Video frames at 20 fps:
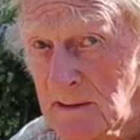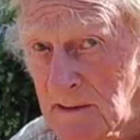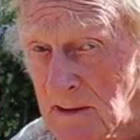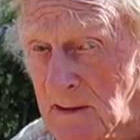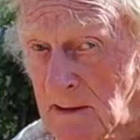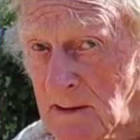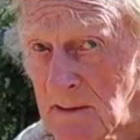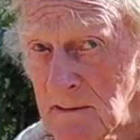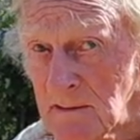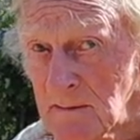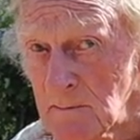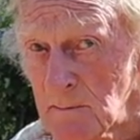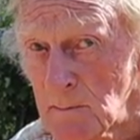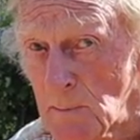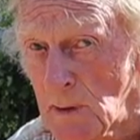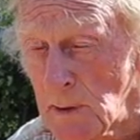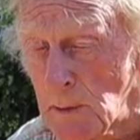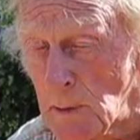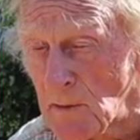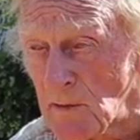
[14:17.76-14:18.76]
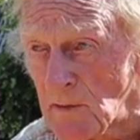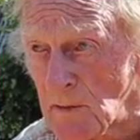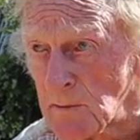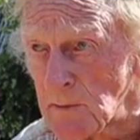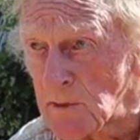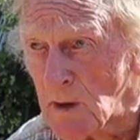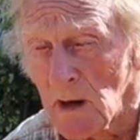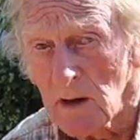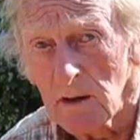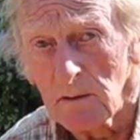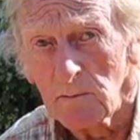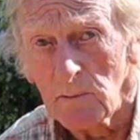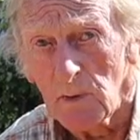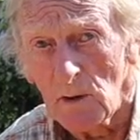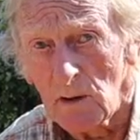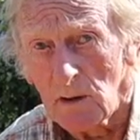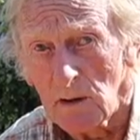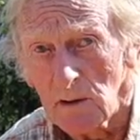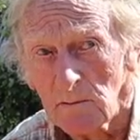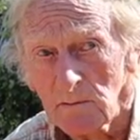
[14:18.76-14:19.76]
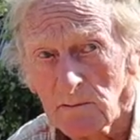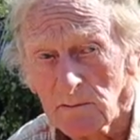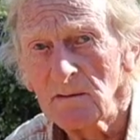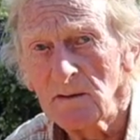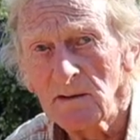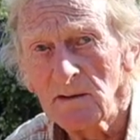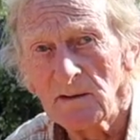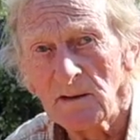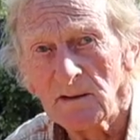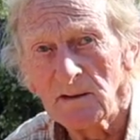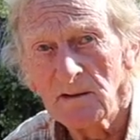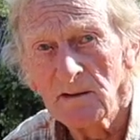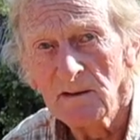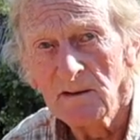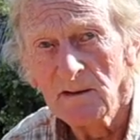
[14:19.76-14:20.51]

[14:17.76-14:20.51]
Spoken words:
Yeah, people from town buy them, aren't they?